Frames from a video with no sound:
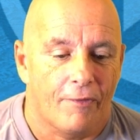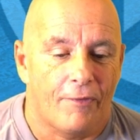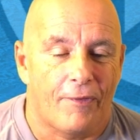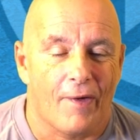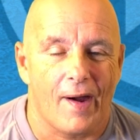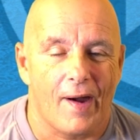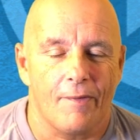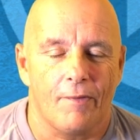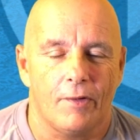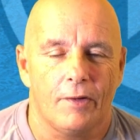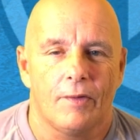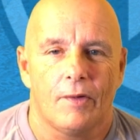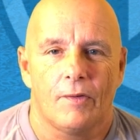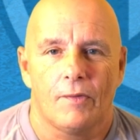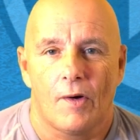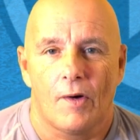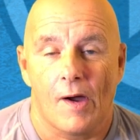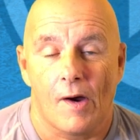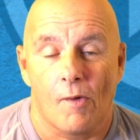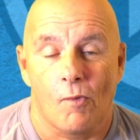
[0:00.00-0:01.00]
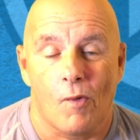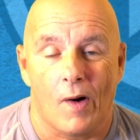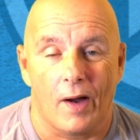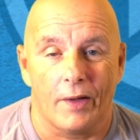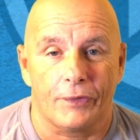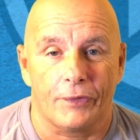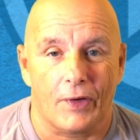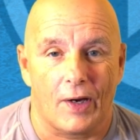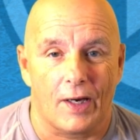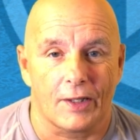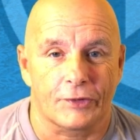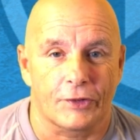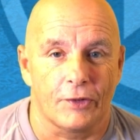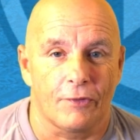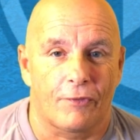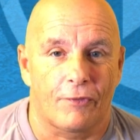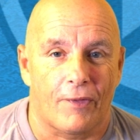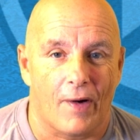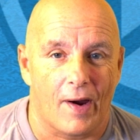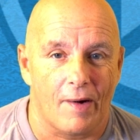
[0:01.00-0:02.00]

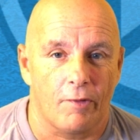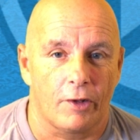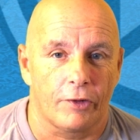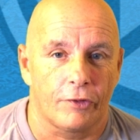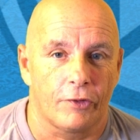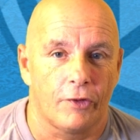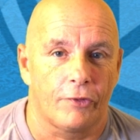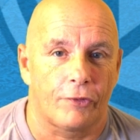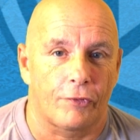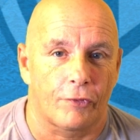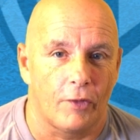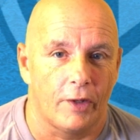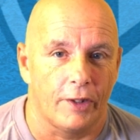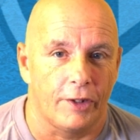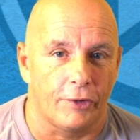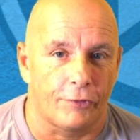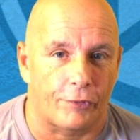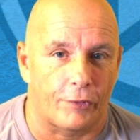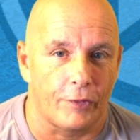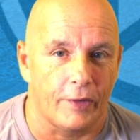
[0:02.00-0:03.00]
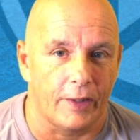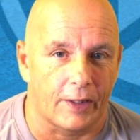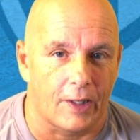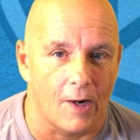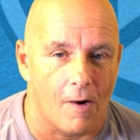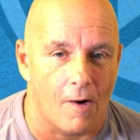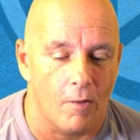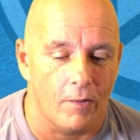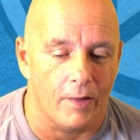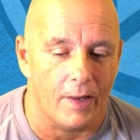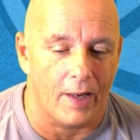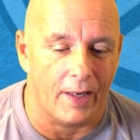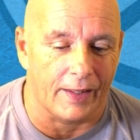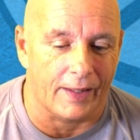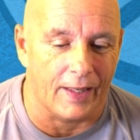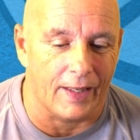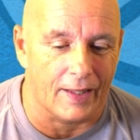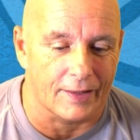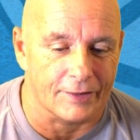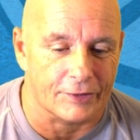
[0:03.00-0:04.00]
1,523 goals
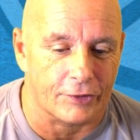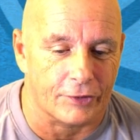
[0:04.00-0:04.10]
again.